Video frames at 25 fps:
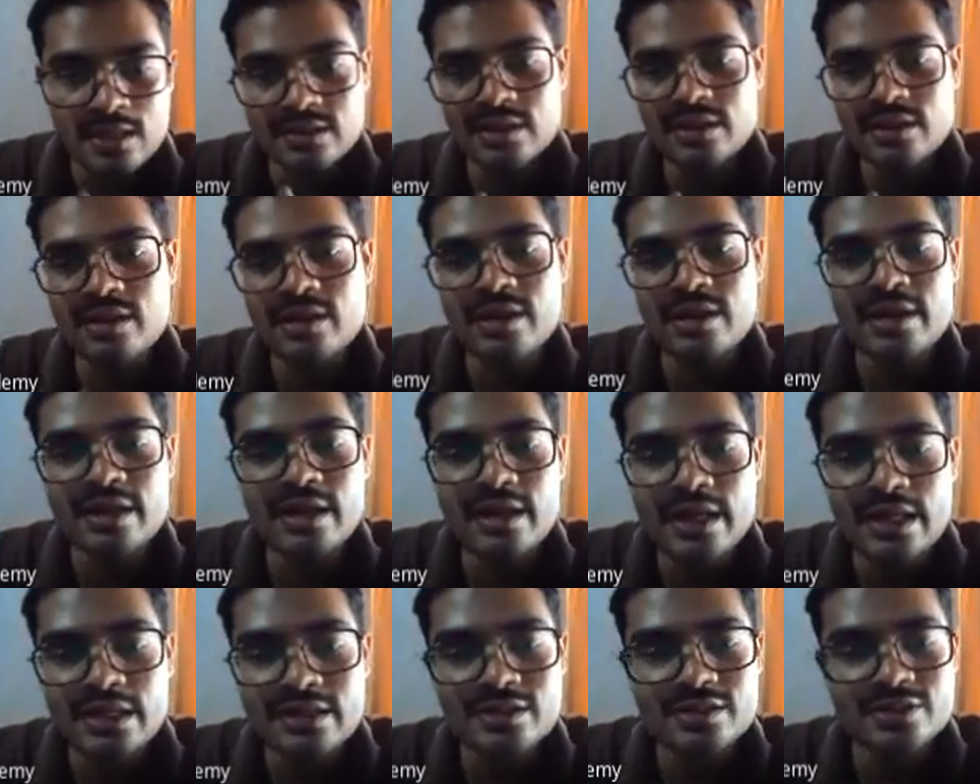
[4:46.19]
the
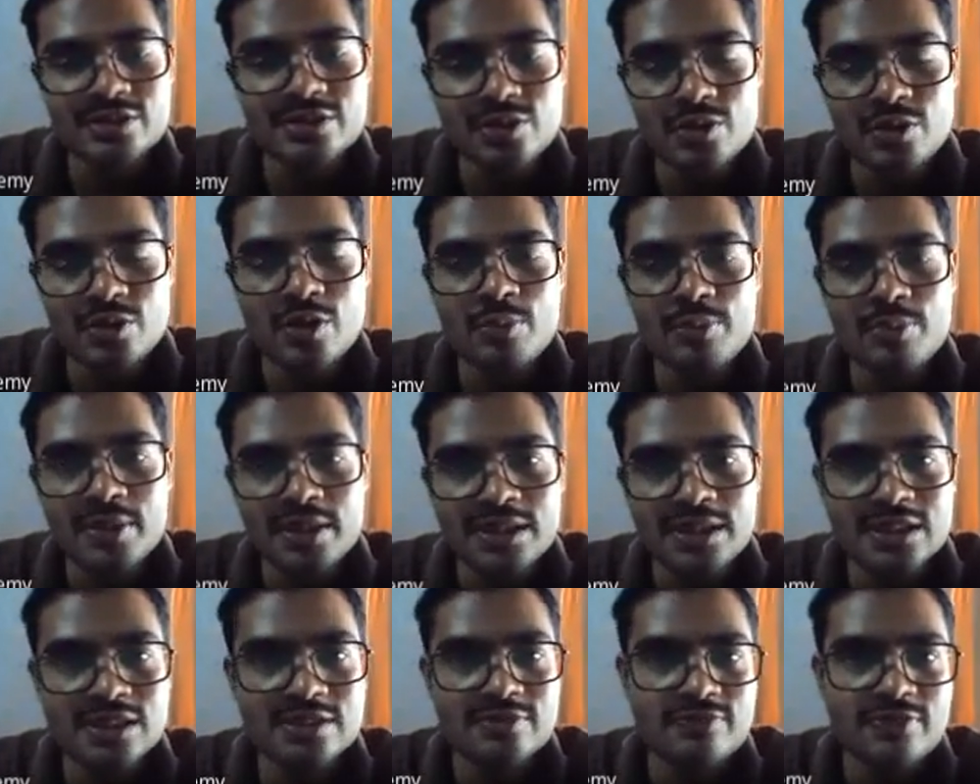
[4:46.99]
career and the scope
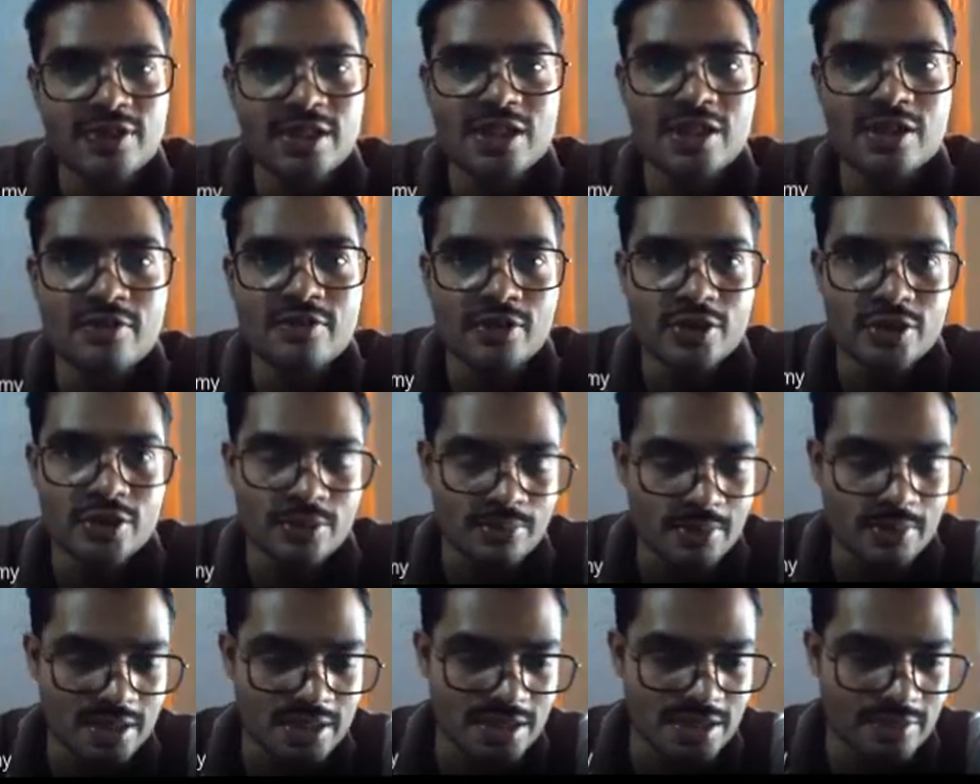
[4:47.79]
in this field of
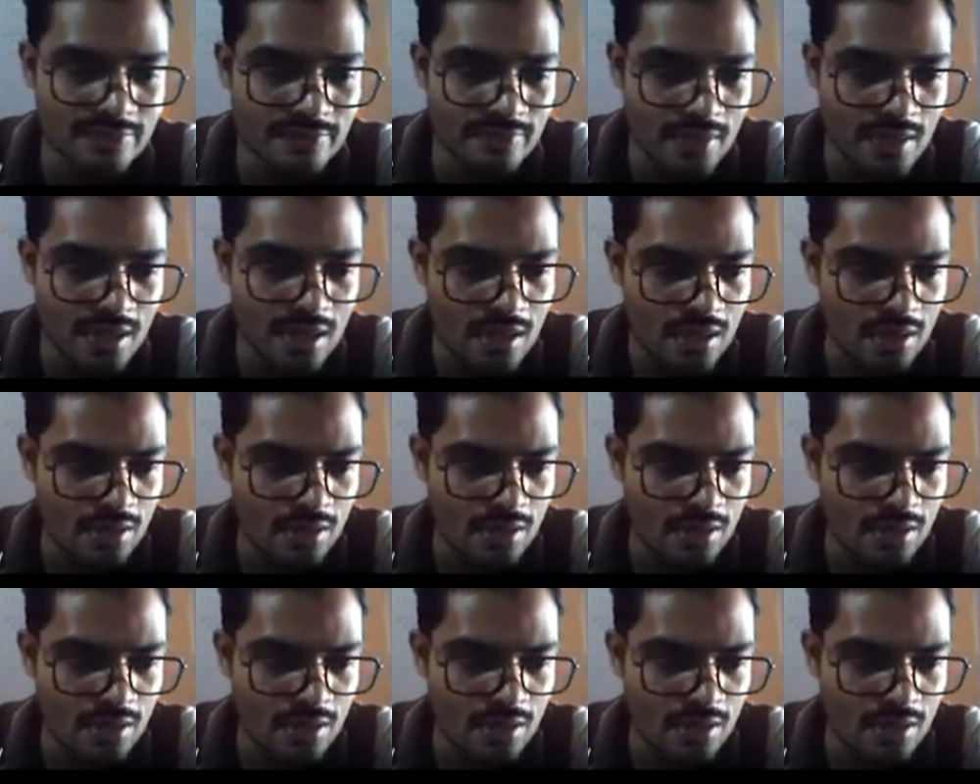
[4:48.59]
automation.